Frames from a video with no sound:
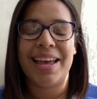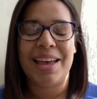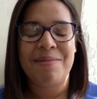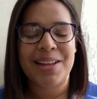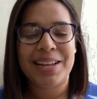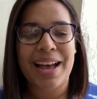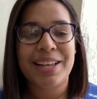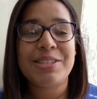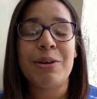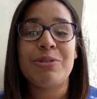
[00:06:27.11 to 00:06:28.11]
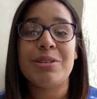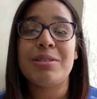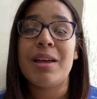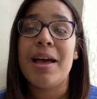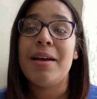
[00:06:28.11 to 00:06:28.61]
Amen, guys. So
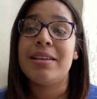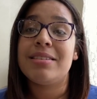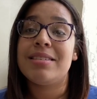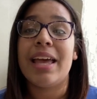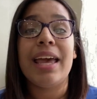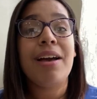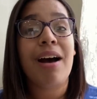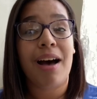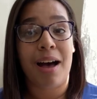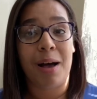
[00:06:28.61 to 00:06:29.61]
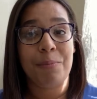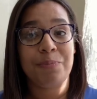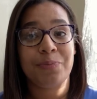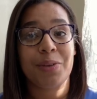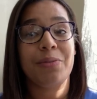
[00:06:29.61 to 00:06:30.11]
just stay
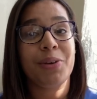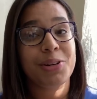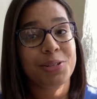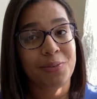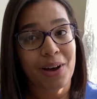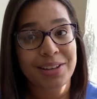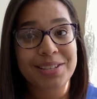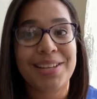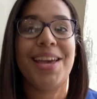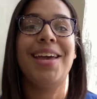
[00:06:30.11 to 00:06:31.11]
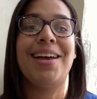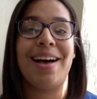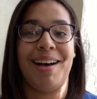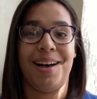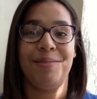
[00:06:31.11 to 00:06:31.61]
calm. First of all, stay
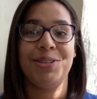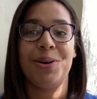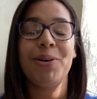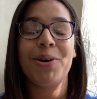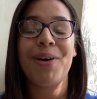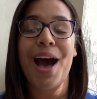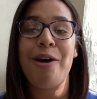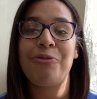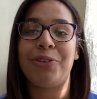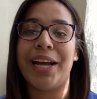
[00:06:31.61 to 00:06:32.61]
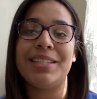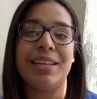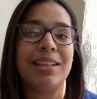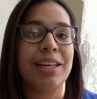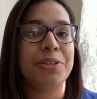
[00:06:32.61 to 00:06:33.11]
calm. Don't go out
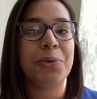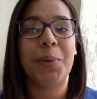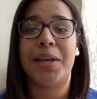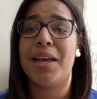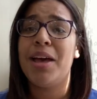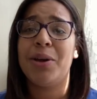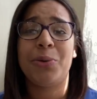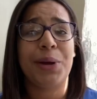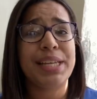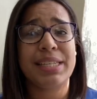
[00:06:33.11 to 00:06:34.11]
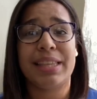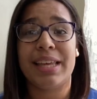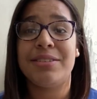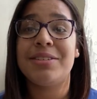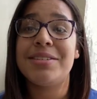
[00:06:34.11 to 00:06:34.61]
frantically doing crazy
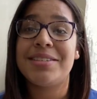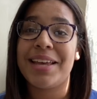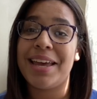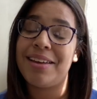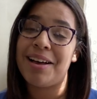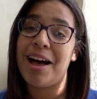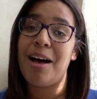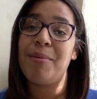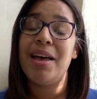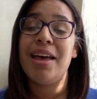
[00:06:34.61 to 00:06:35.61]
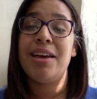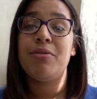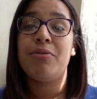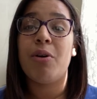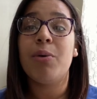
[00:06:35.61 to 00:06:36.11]
things. Just stay calm
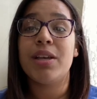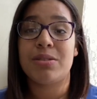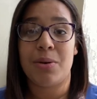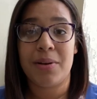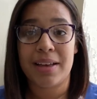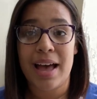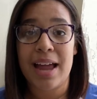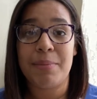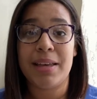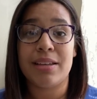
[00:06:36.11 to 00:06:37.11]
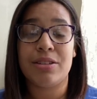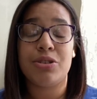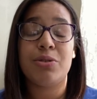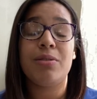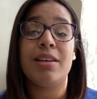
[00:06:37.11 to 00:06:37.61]
and focus on God, because the
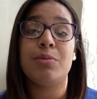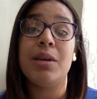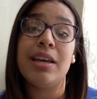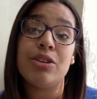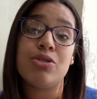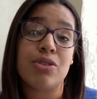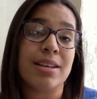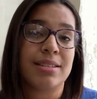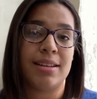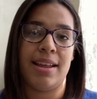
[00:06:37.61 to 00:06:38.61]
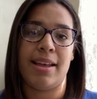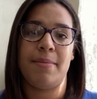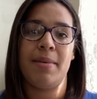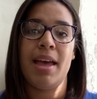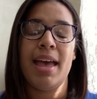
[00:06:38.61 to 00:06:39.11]
truth is we can trust in
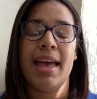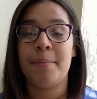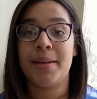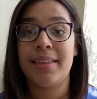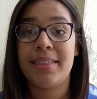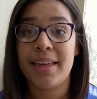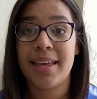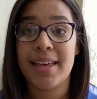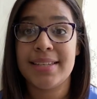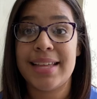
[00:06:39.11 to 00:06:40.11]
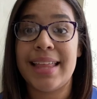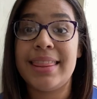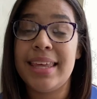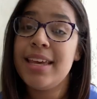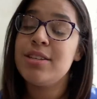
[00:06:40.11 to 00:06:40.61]
Him. But the thing is
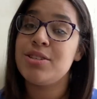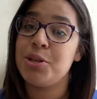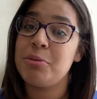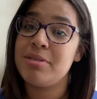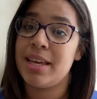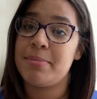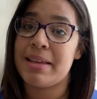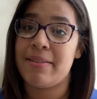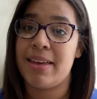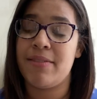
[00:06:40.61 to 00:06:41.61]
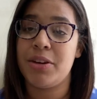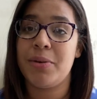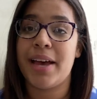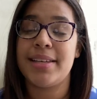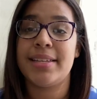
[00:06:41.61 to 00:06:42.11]
that these two tips I've given
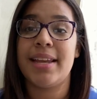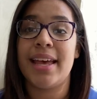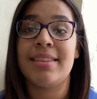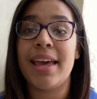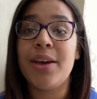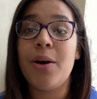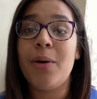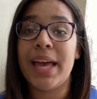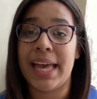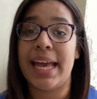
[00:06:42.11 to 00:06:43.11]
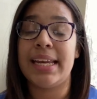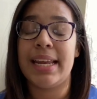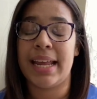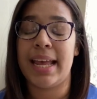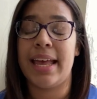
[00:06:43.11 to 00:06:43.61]
you guys today, they go hand
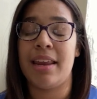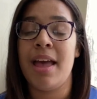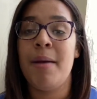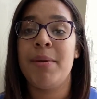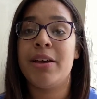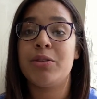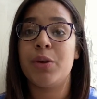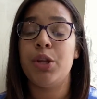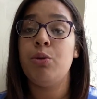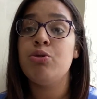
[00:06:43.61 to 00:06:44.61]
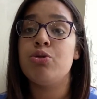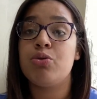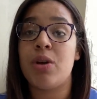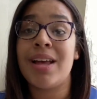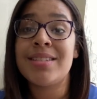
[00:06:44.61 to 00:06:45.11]
in hand, because when you
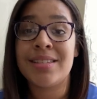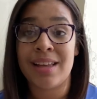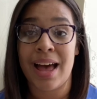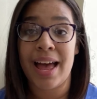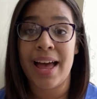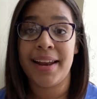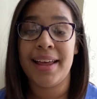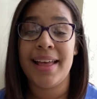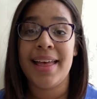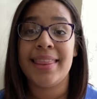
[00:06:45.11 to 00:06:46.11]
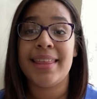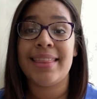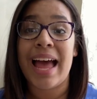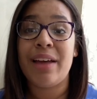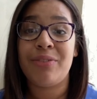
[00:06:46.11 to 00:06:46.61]
trust God, then
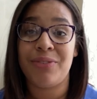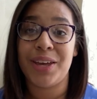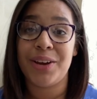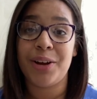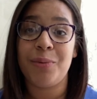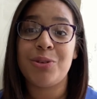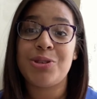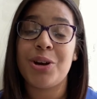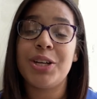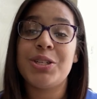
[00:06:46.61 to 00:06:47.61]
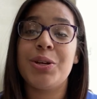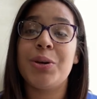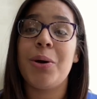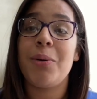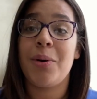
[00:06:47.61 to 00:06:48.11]
that fear will start to
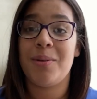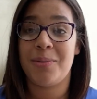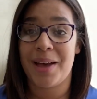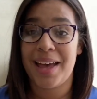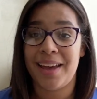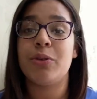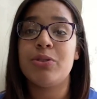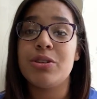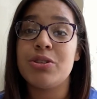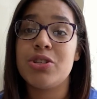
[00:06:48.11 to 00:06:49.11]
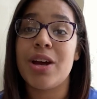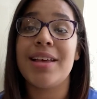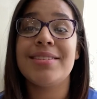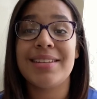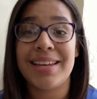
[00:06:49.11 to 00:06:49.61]
go away. So just
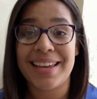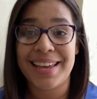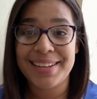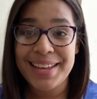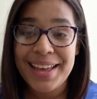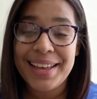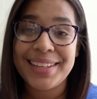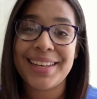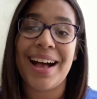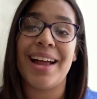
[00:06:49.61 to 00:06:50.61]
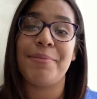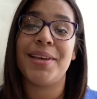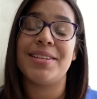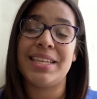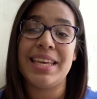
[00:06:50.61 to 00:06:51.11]
trust in God,
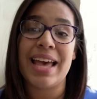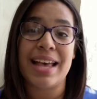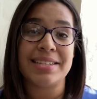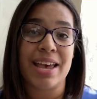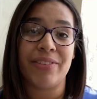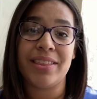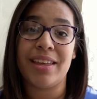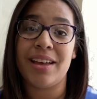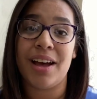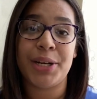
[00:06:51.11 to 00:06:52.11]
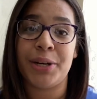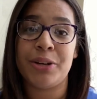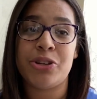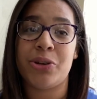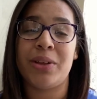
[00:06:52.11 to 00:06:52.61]
because He has everything under
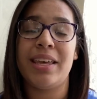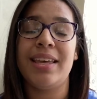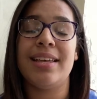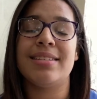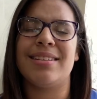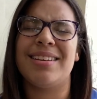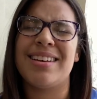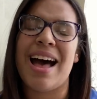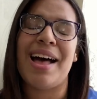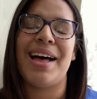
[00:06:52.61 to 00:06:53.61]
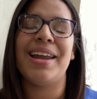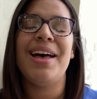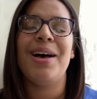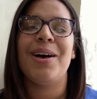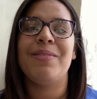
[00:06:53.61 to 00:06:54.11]
control. He is a God
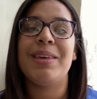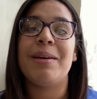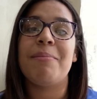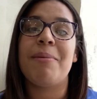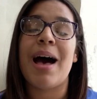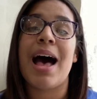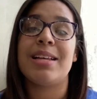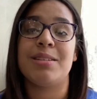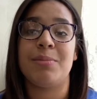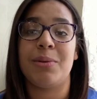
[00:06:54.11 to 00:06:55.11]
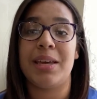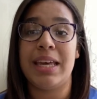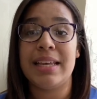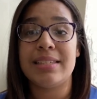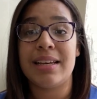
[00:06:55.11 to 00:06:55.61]
of the impossible.
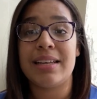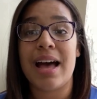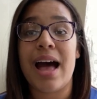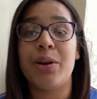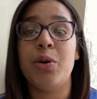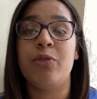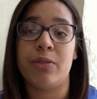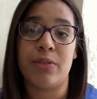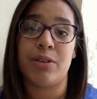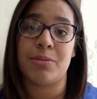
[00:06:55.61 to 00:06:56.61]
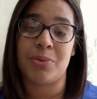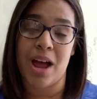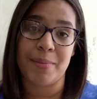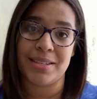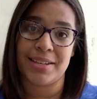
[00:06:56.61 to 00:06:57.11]
He is a God who fulfills
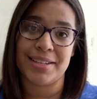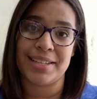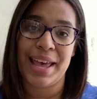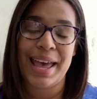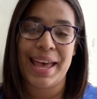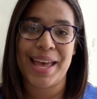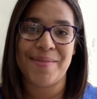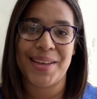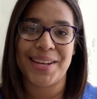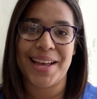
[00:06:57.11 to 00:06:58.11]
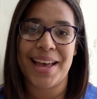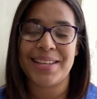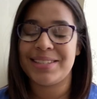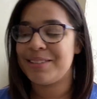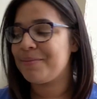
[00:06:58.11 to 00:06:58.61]
promises. Amen,
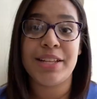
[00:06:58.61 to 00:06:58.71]
guys.